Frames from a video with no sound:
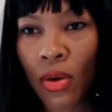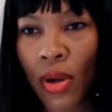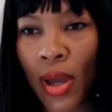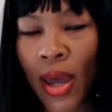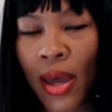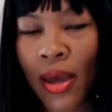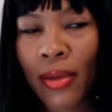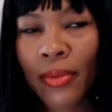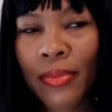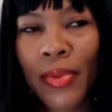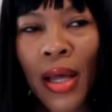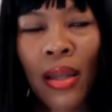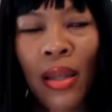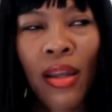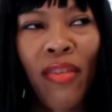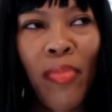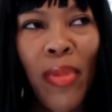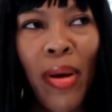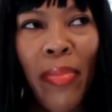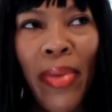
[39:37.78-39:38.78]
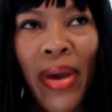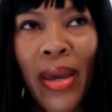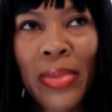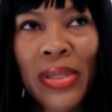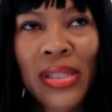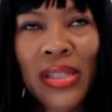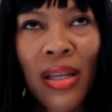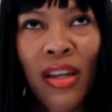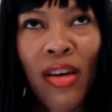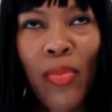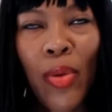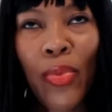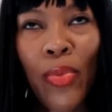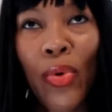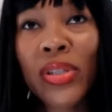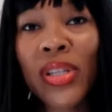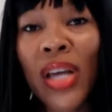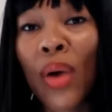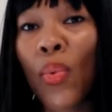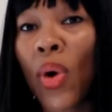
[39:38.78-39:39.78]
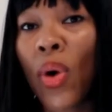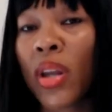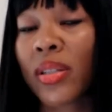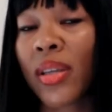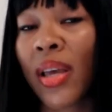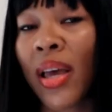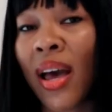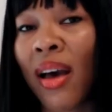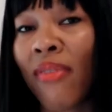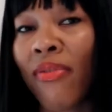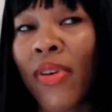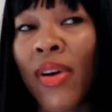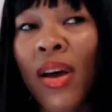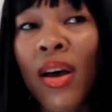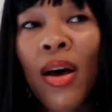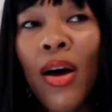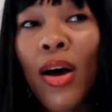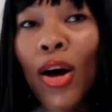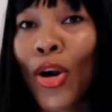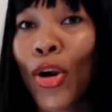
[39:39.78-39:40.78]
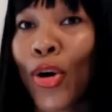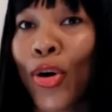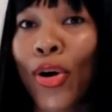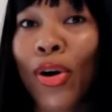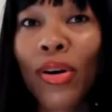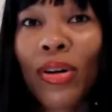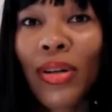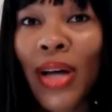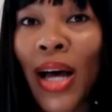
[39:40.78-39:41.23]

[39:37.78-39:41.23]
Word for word: Okay. I love my babies. I love my boys. I wanted to have a girl.